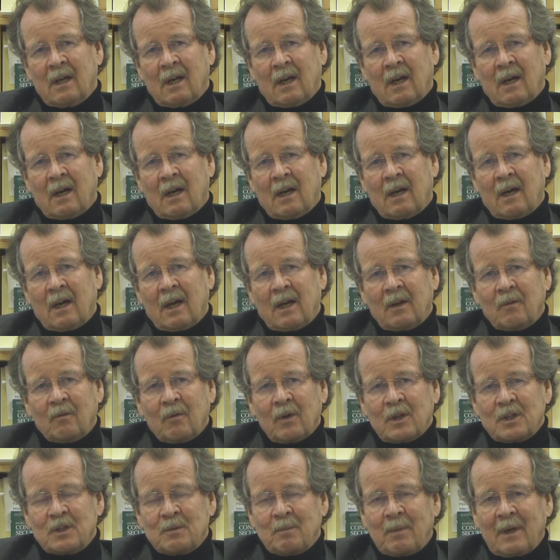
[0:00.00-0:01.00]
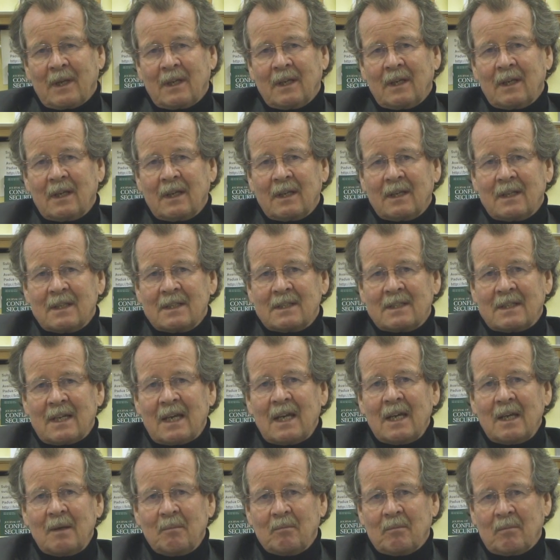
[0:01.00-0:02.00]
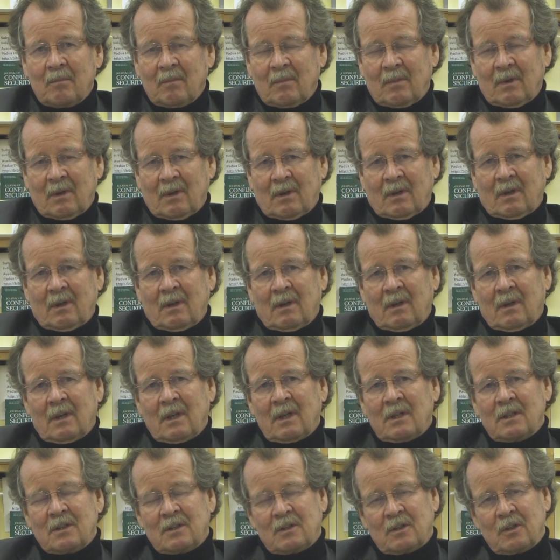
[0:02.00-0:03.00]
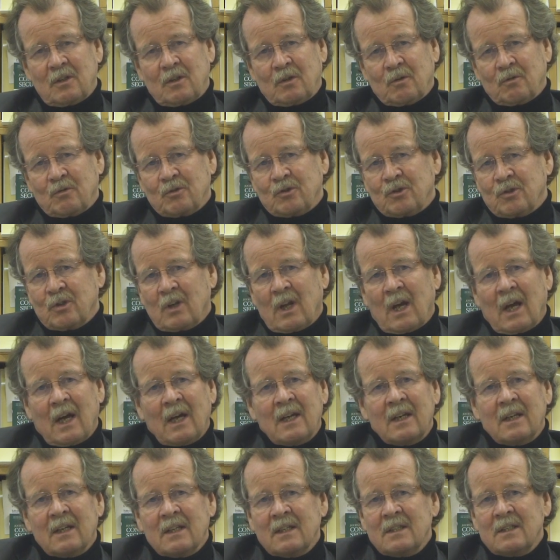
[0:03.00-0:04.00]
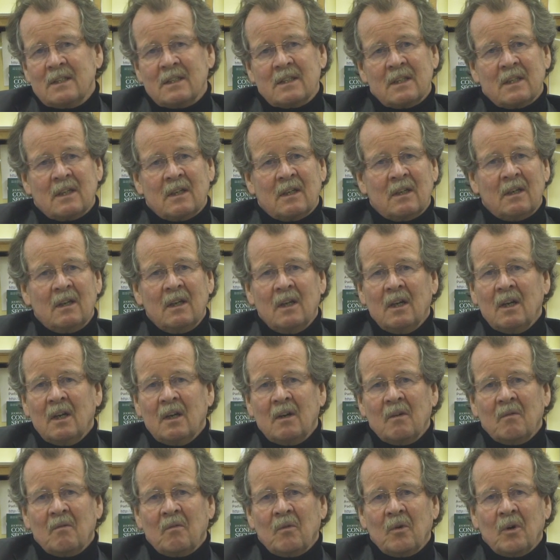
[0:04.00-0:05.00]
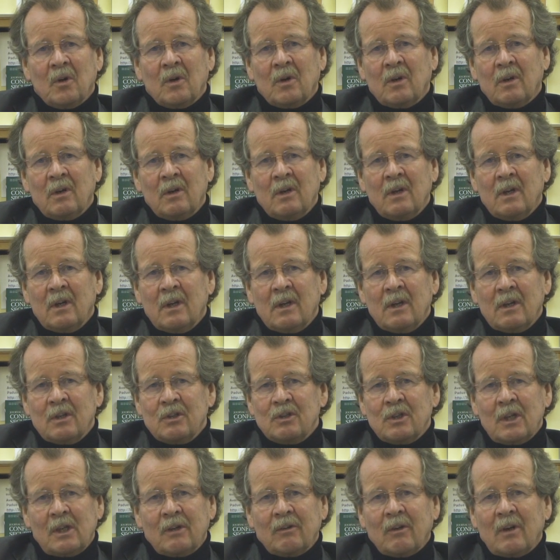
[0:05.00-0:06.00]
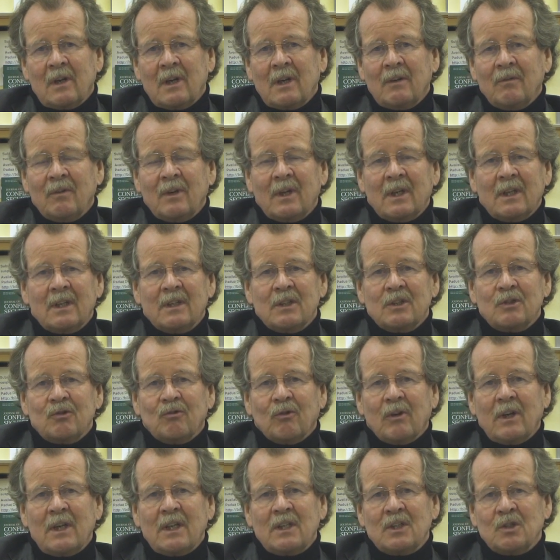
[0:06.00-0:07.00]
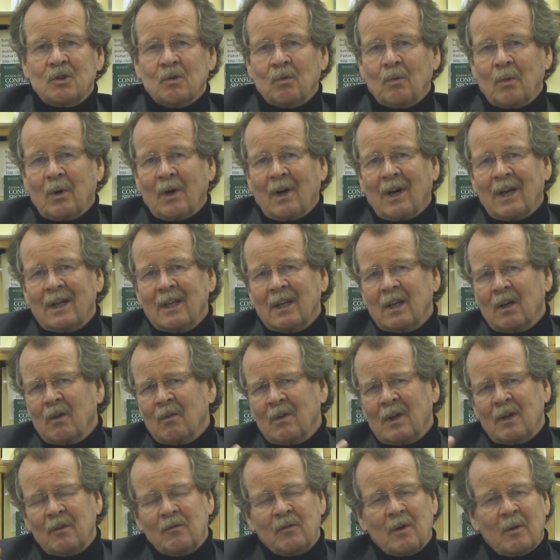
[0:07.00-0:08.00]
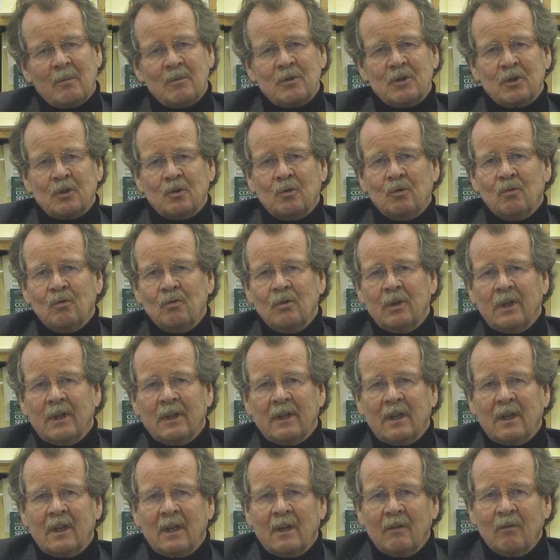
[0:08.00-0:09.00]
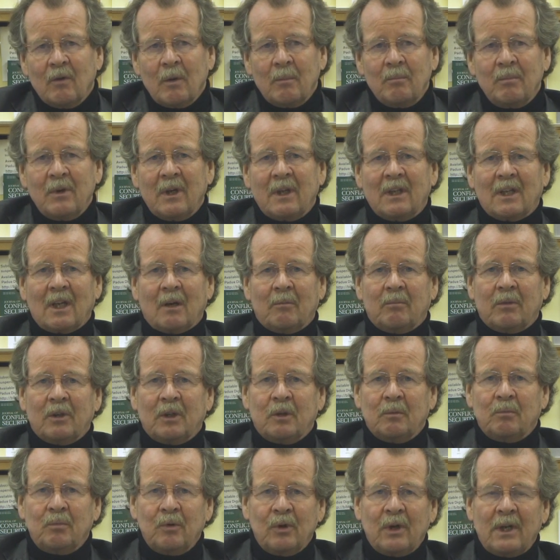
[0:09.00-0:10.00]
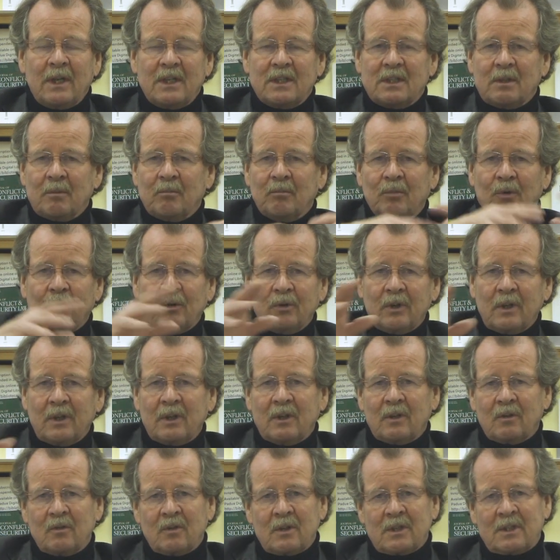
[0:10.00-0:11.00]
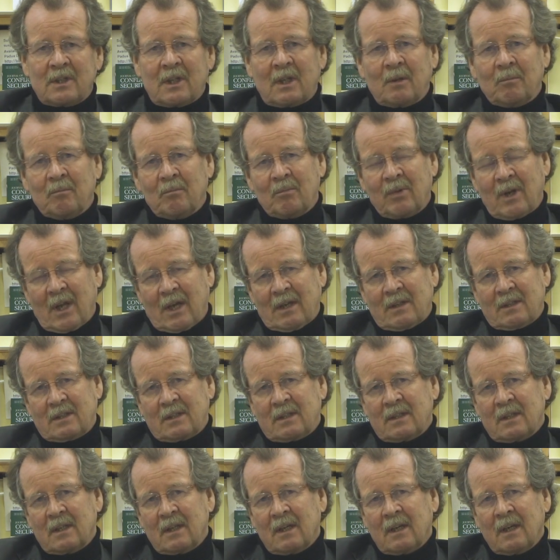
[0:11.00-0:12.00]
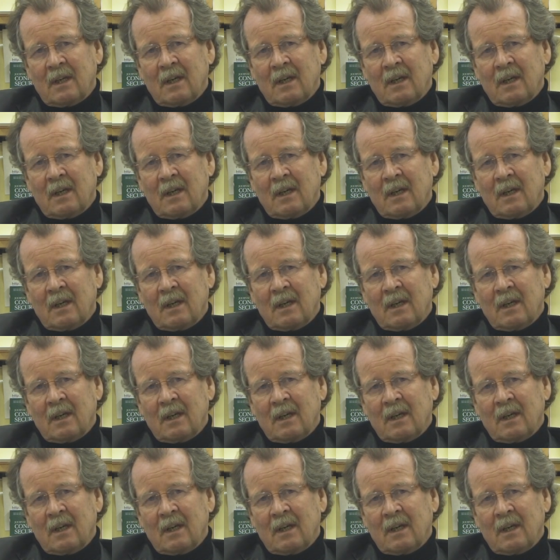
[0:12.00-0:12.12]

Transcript: and were spending in the same institution. Others were children living in the streets who were running away from school, and then they were picked up by the police and brought into the same place.